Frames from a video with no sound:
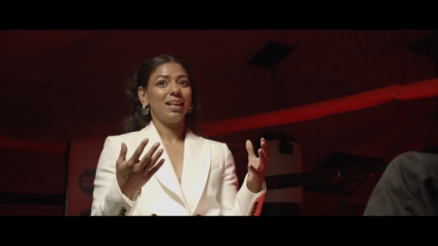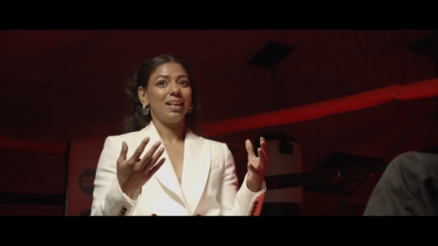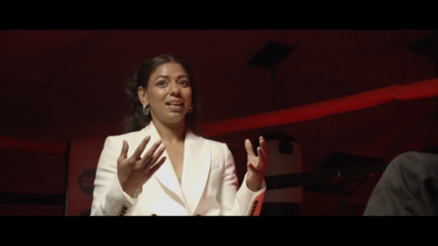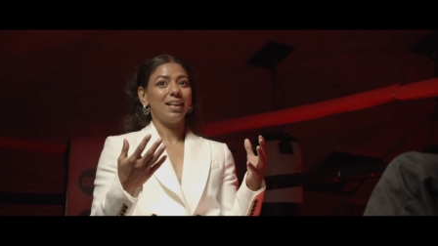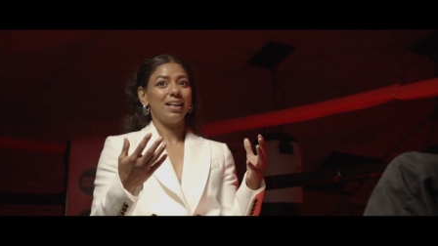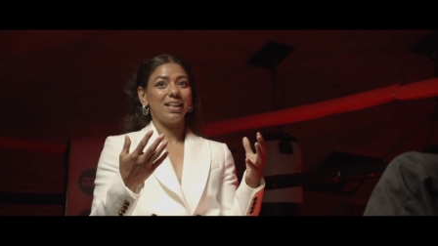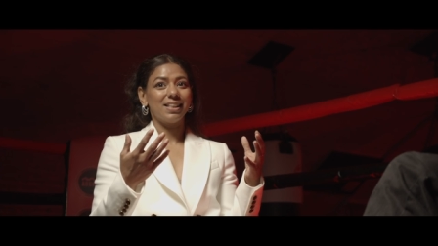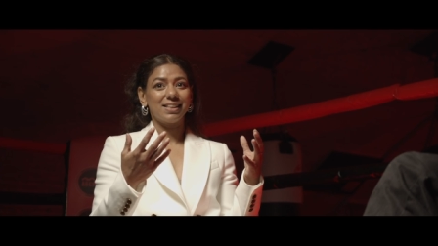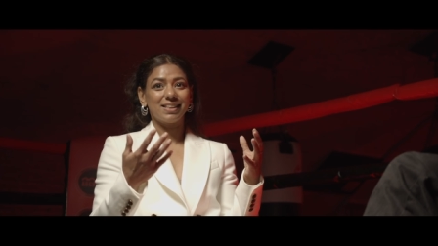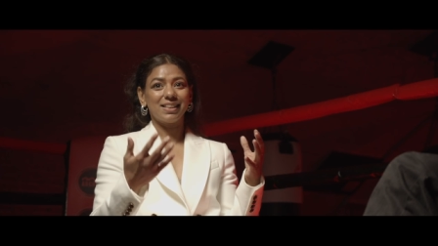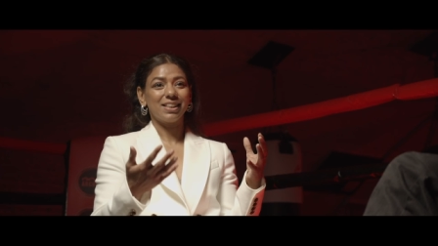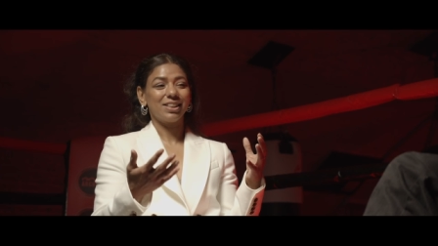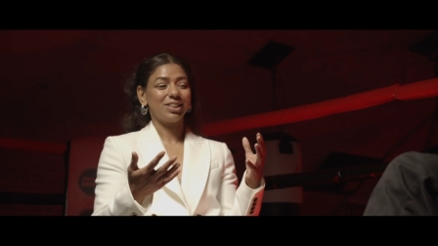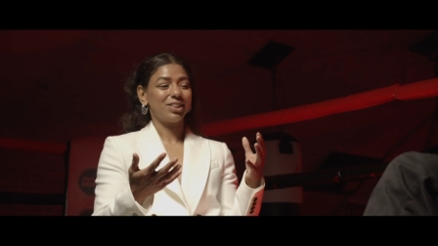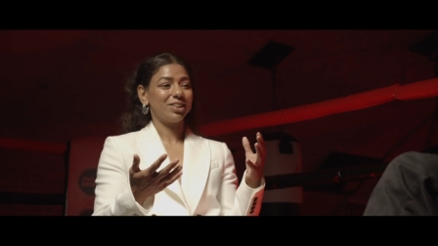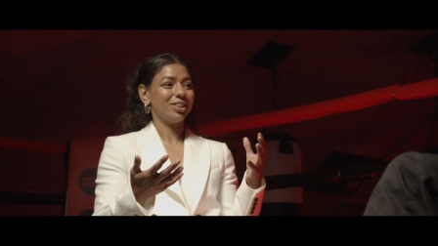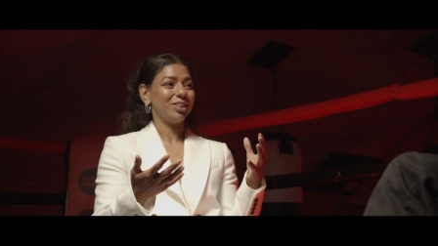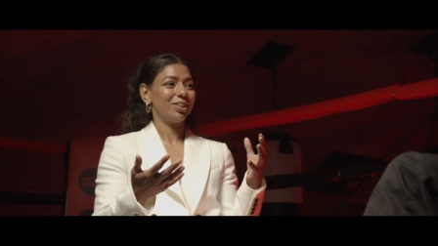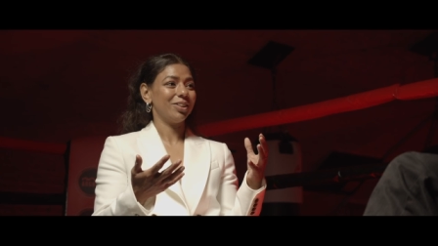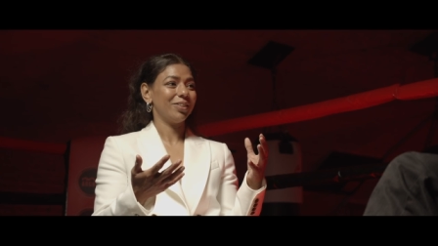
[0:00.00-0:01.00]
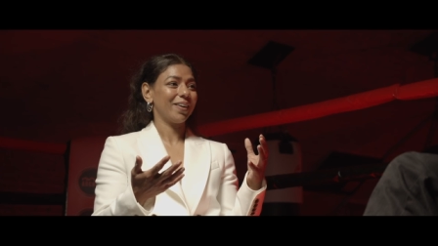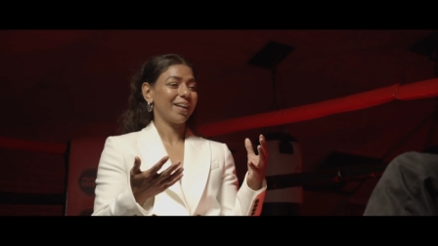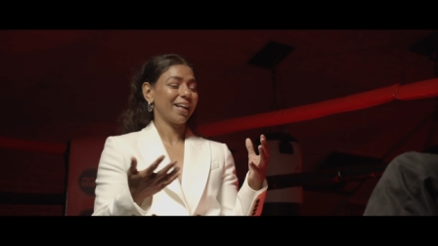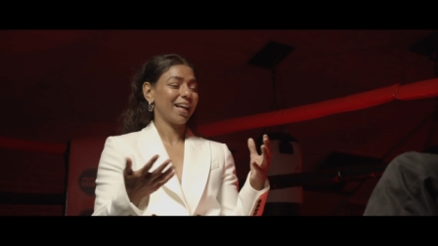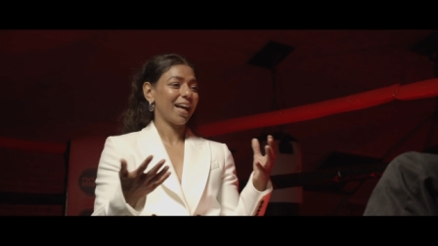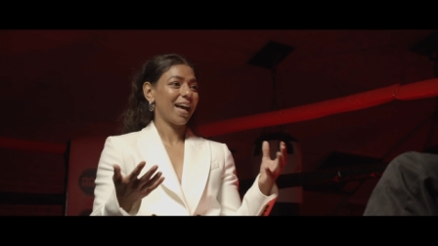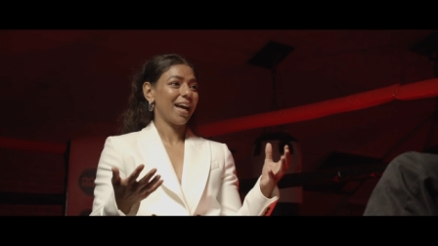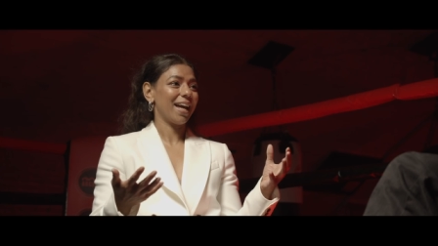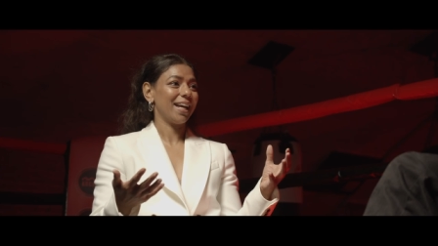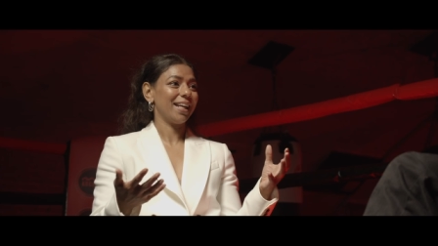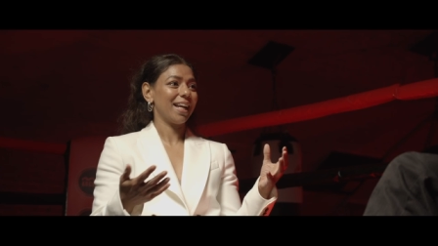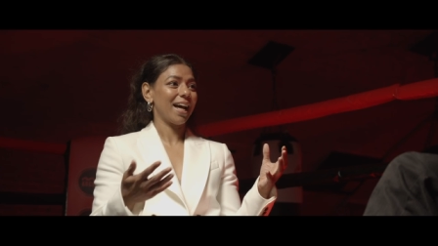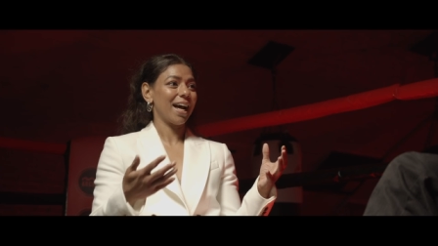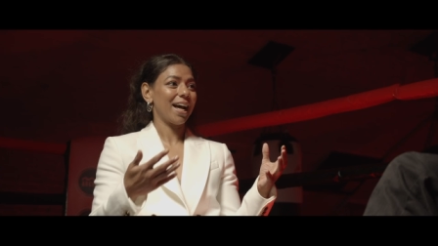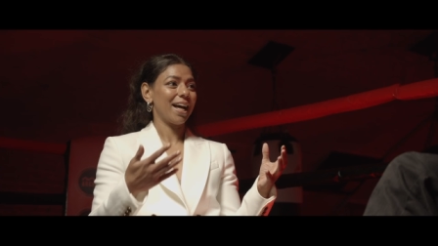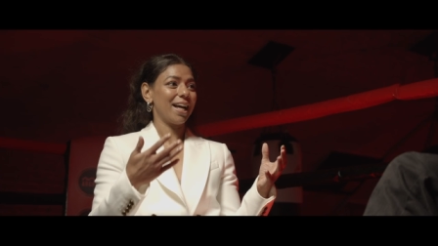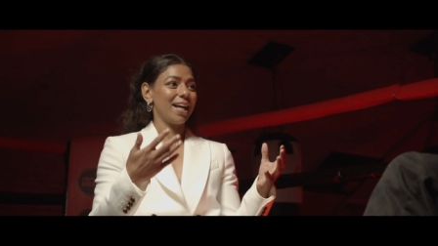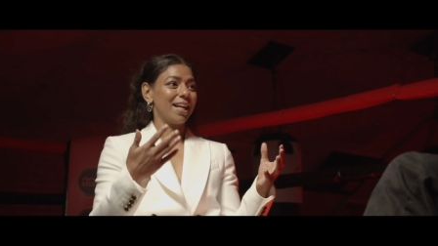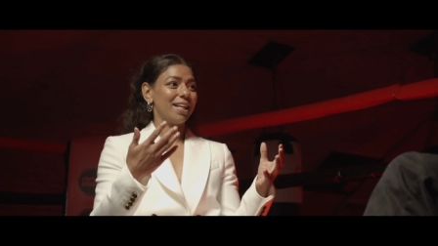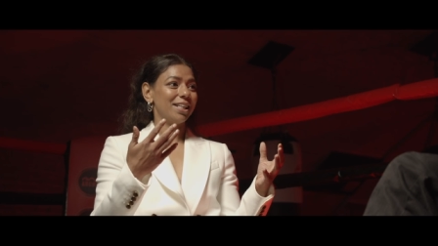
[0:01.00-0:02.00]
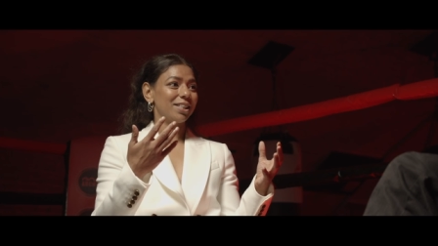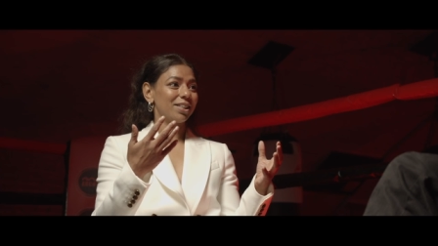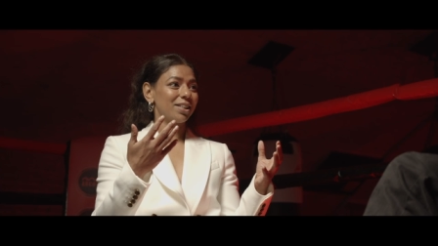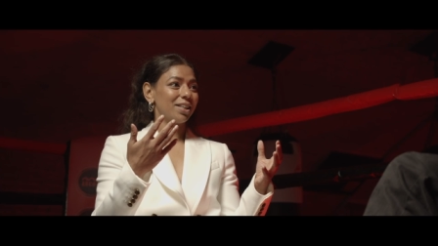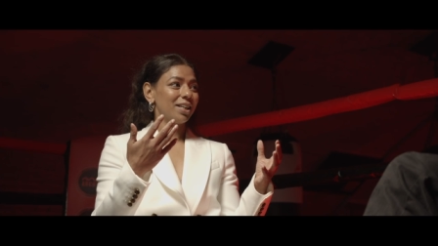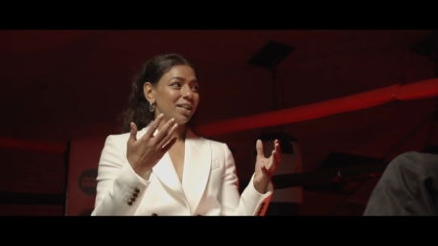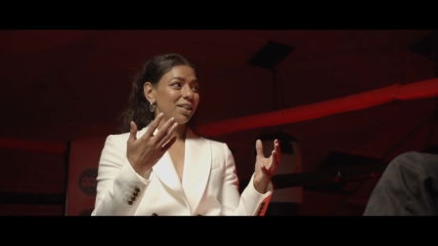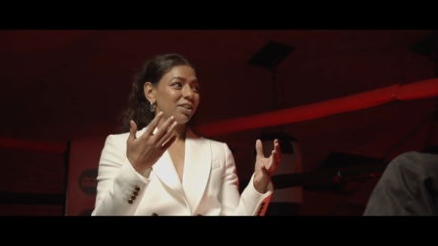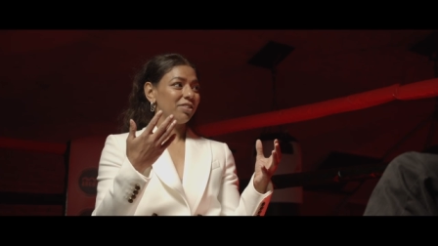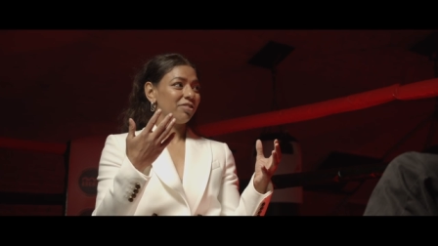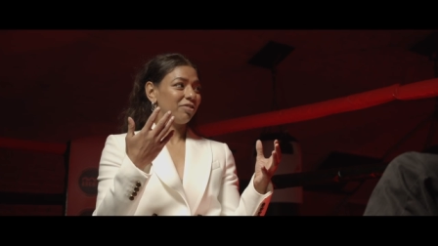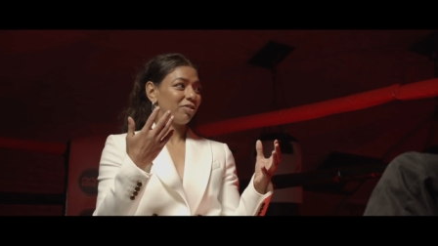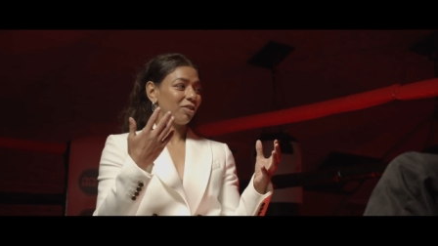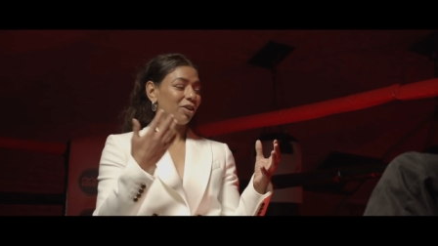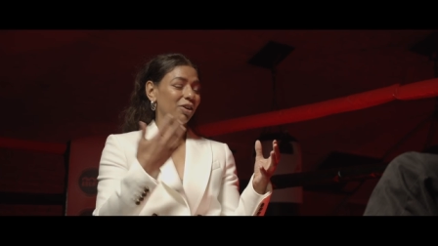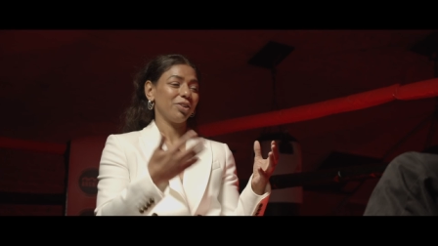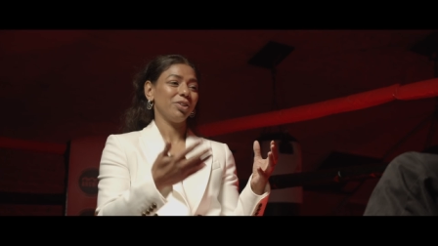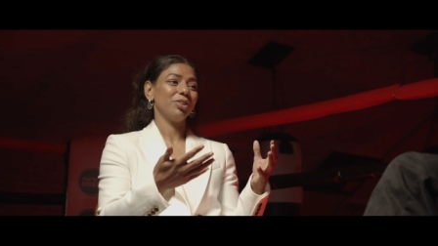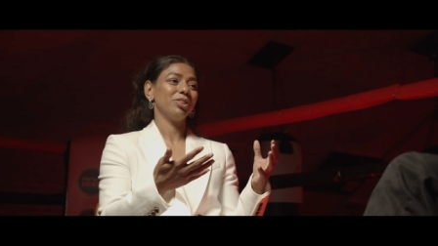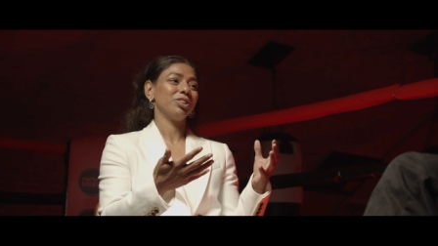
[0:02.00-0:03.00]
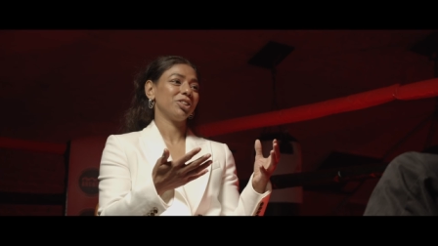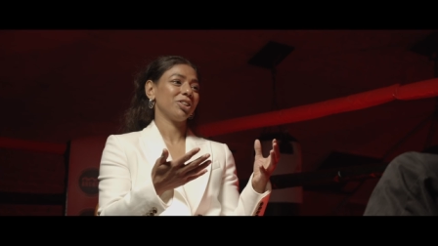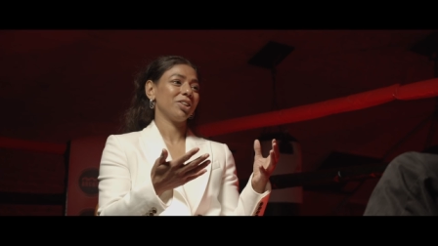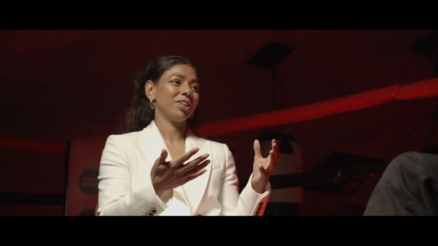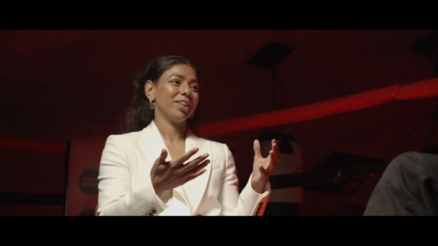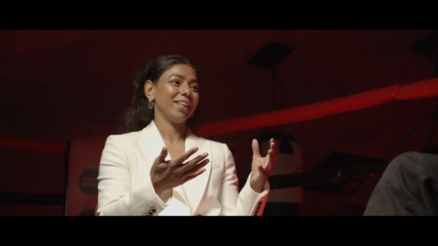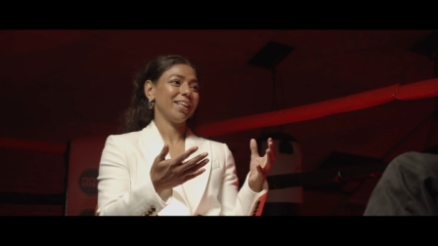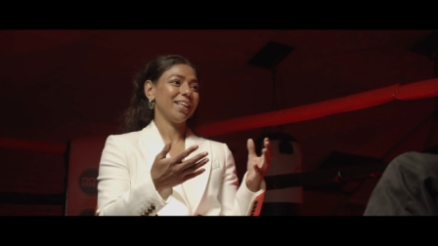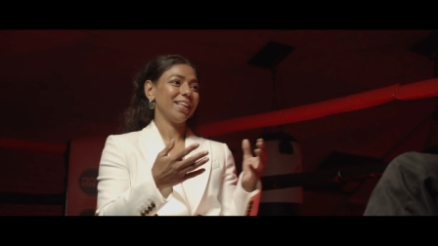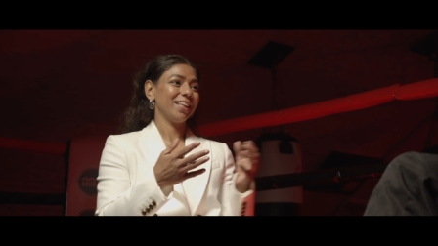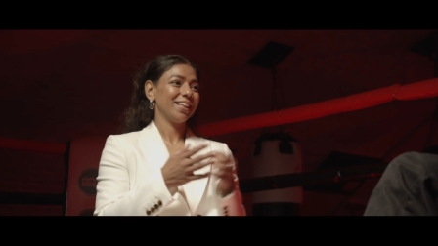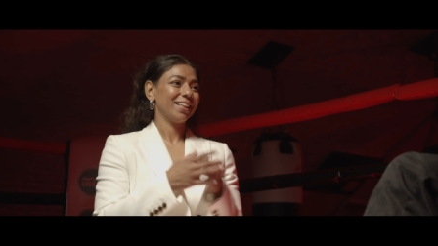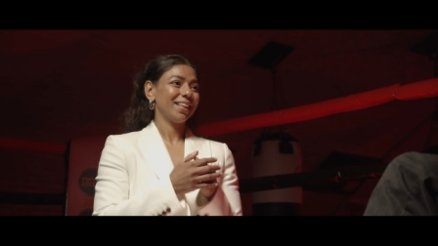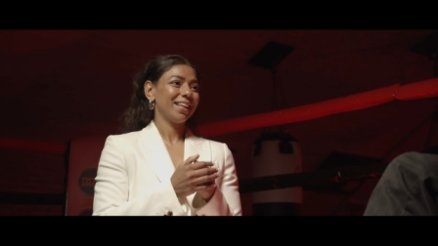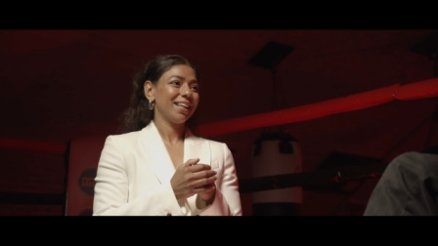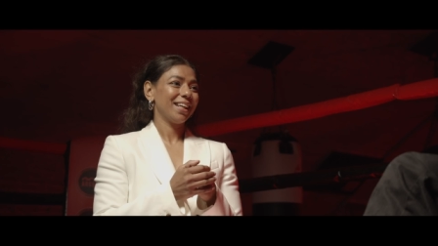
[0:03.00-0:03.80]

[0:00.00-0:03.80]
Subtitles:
listening to you again and following your journey.